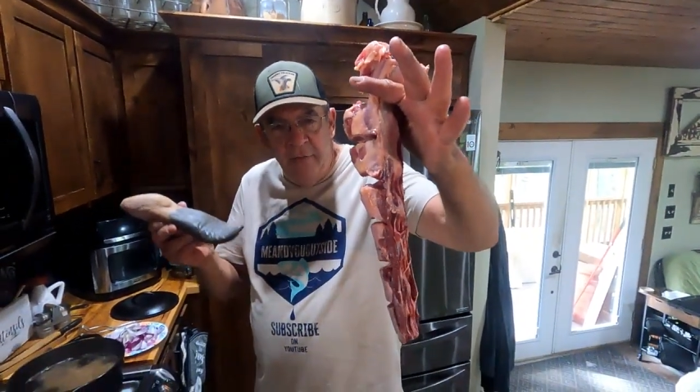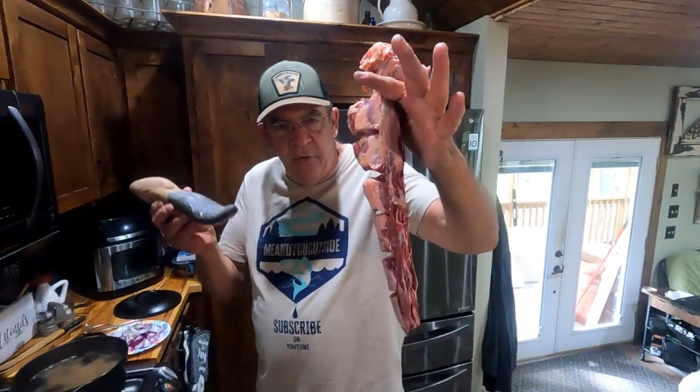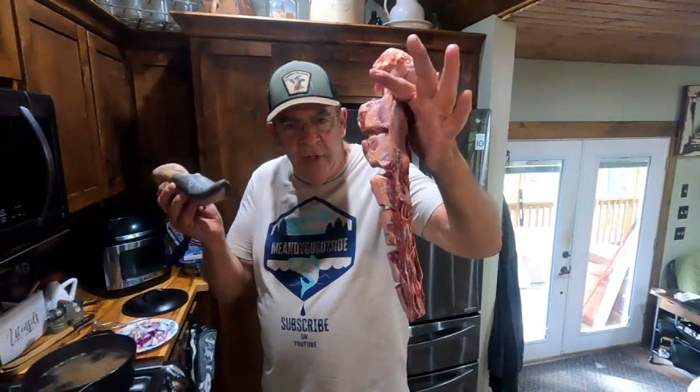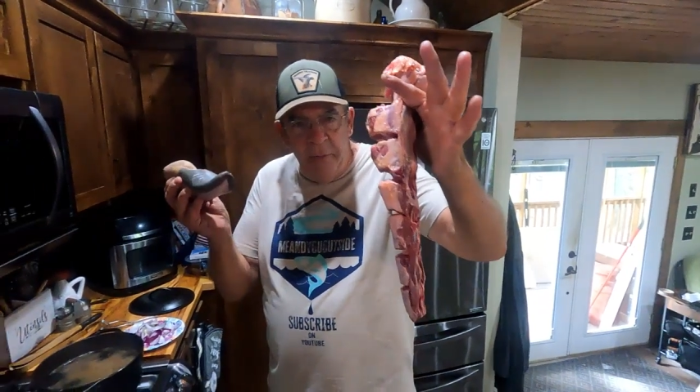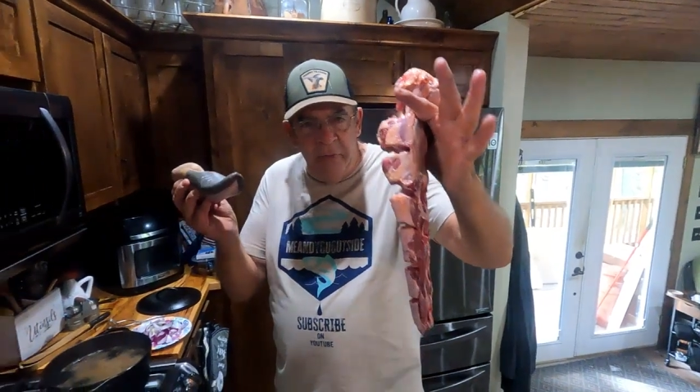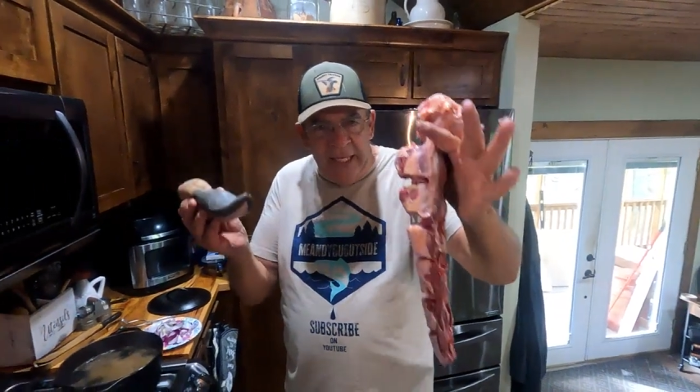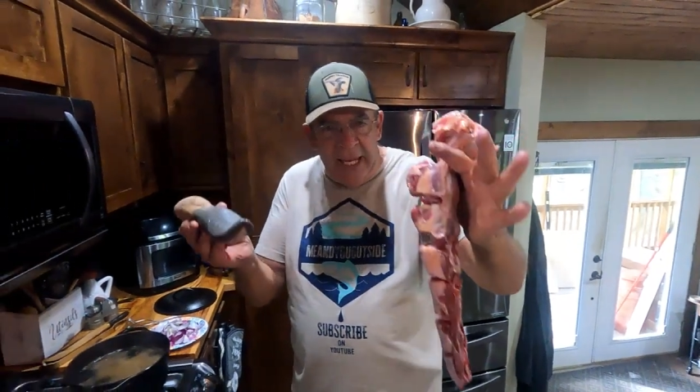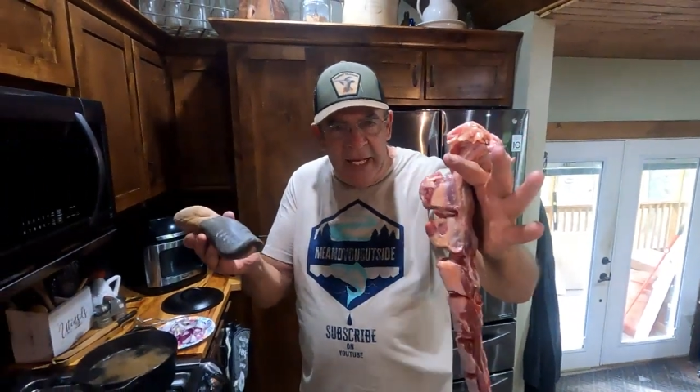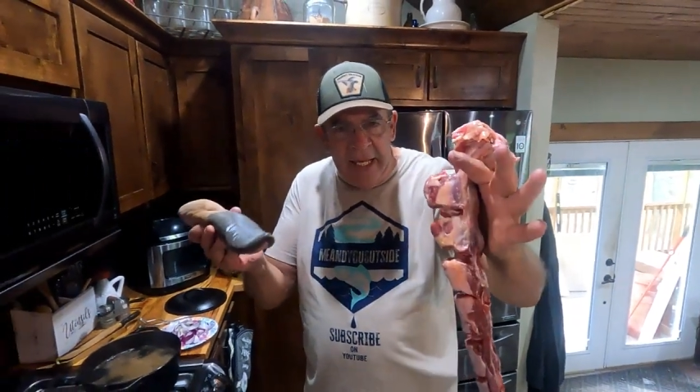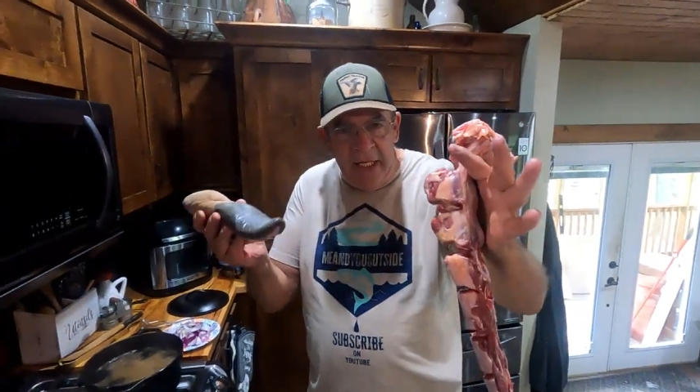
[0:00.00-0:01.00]
from the
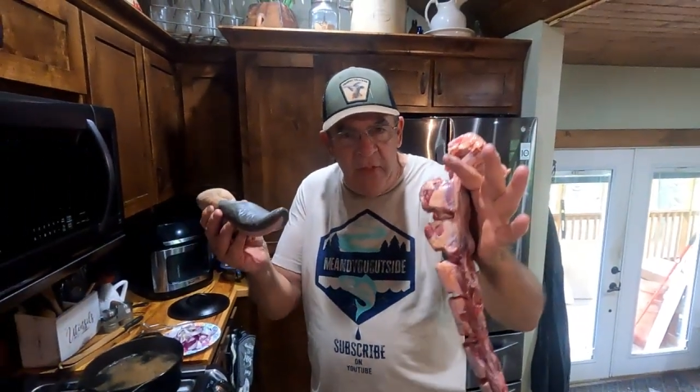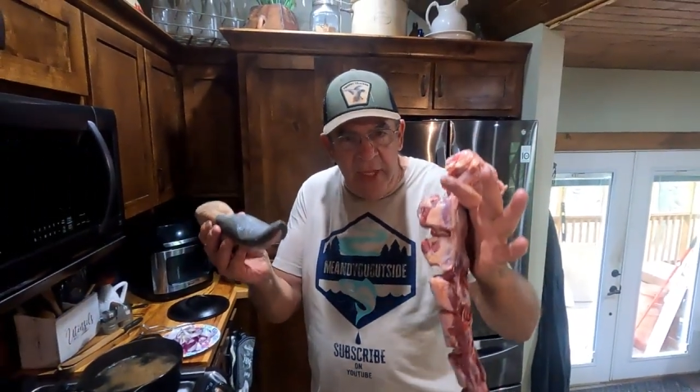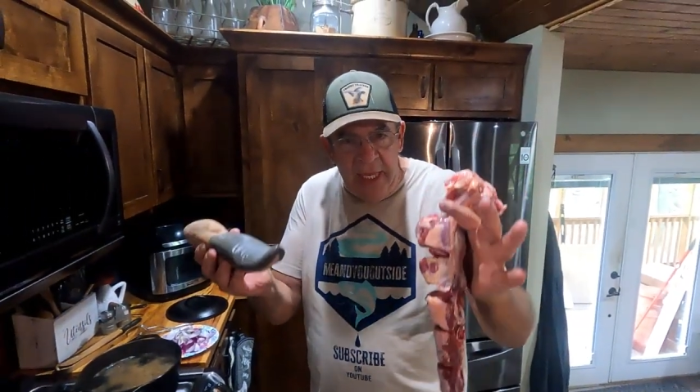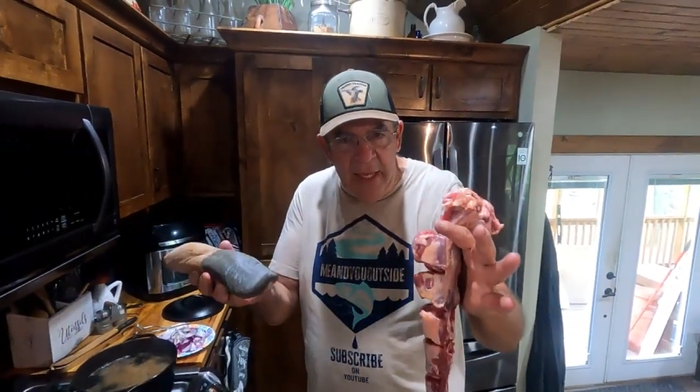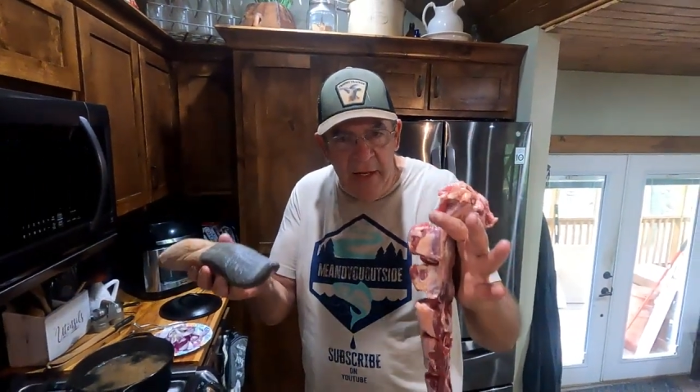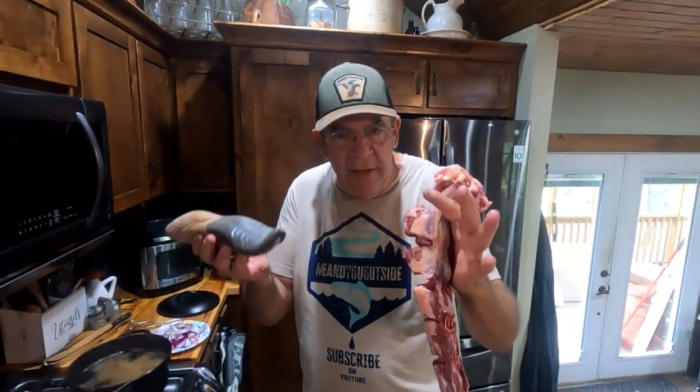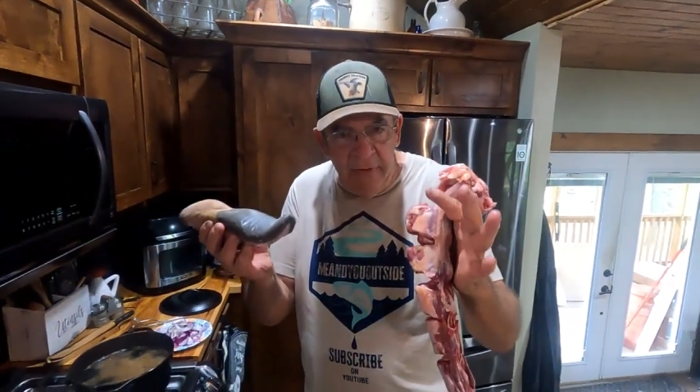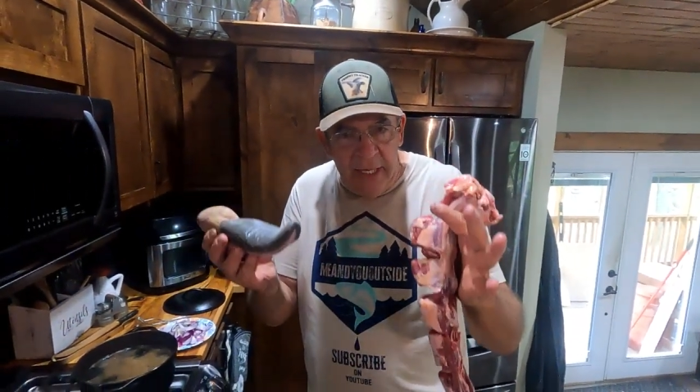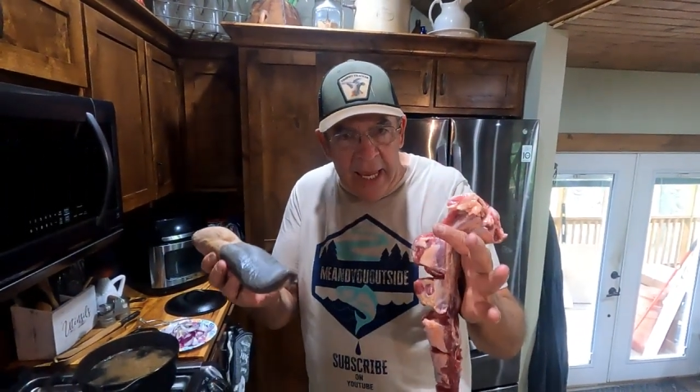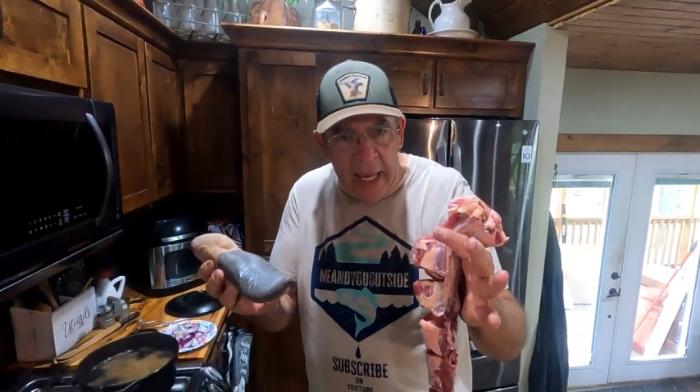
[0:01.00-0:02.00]
beginning to the end of
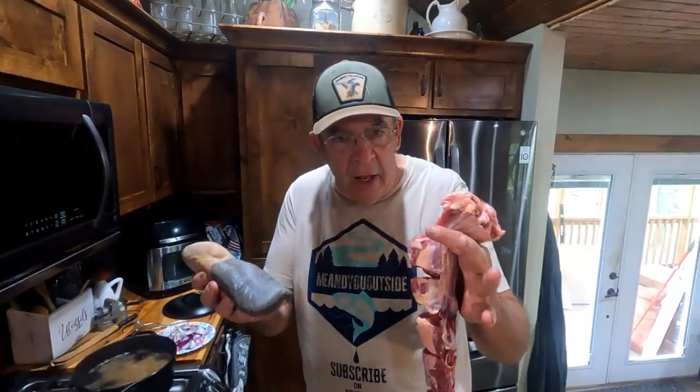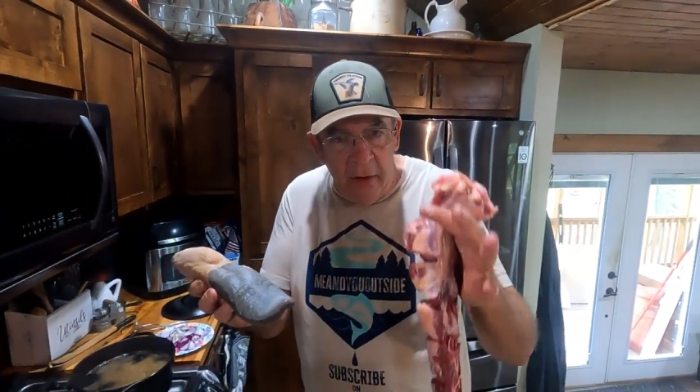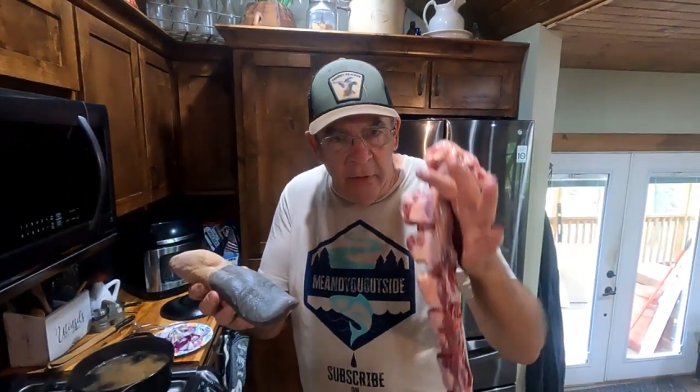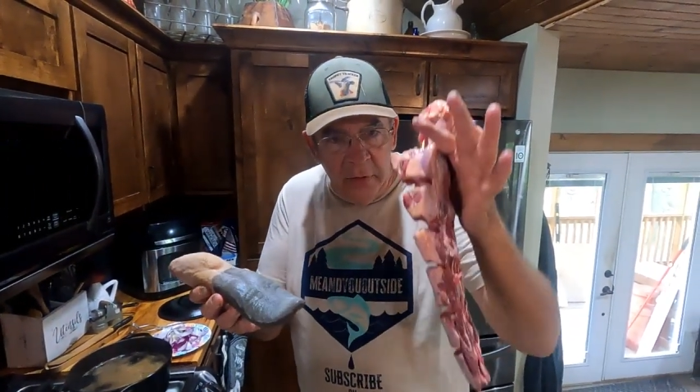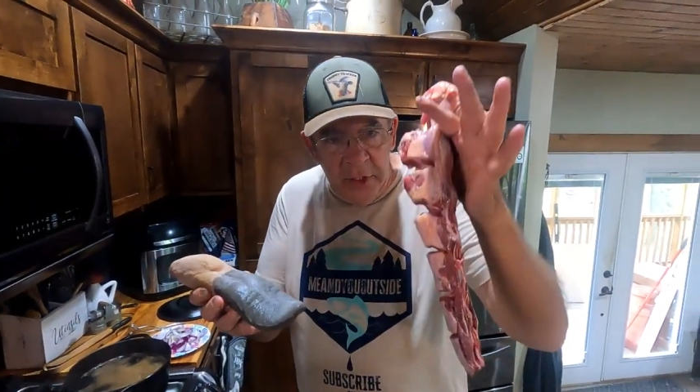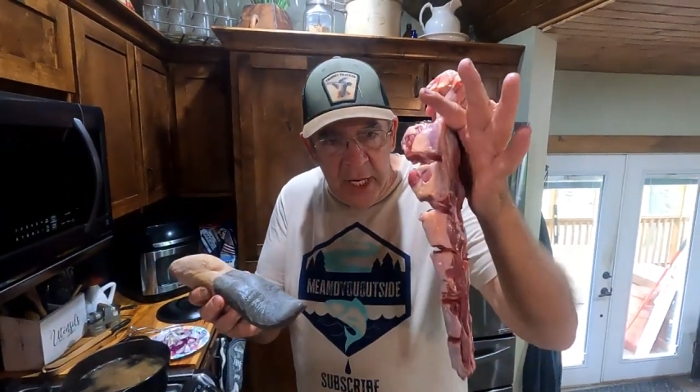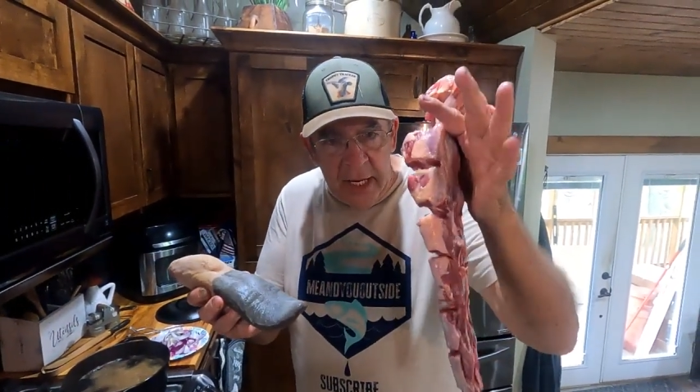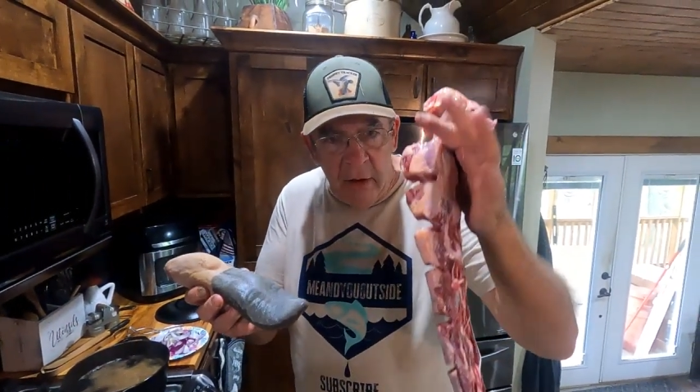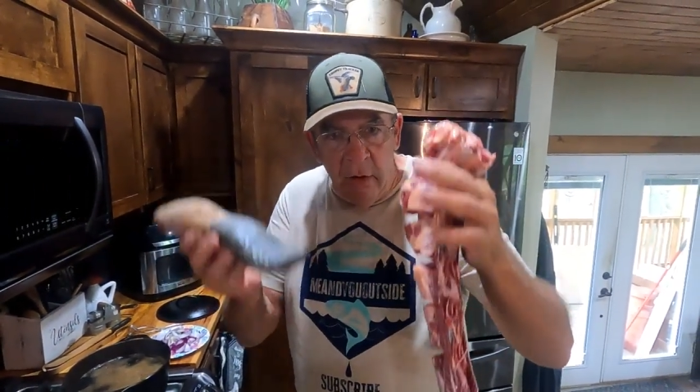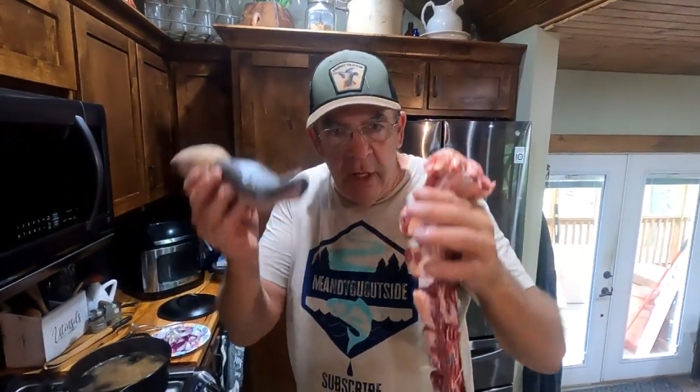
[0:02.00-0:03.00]
the cow, the
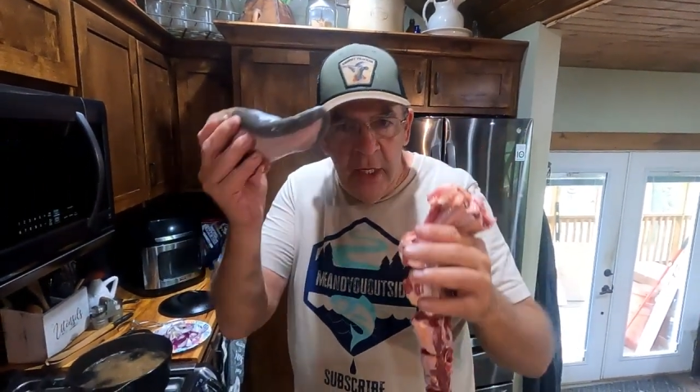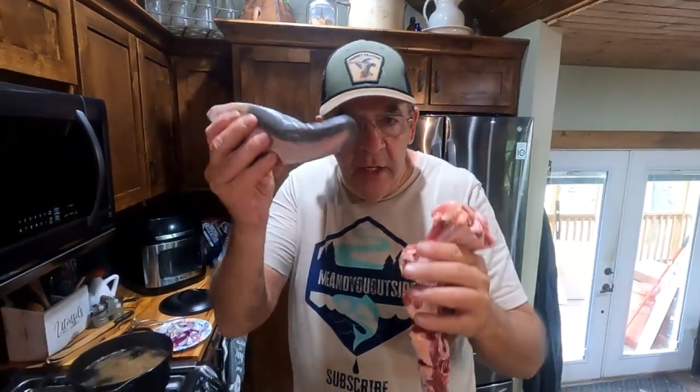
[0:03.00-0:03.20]
tail,